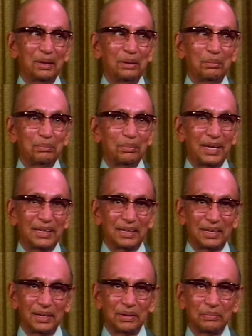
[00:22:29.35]

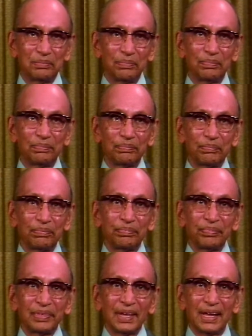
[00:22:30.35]
But
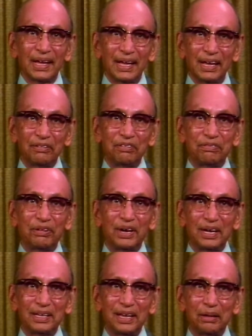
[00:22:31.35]
if, for
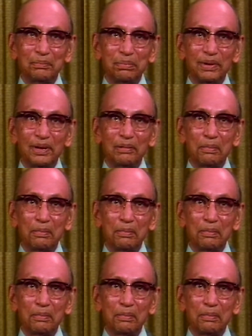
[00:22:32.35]
example,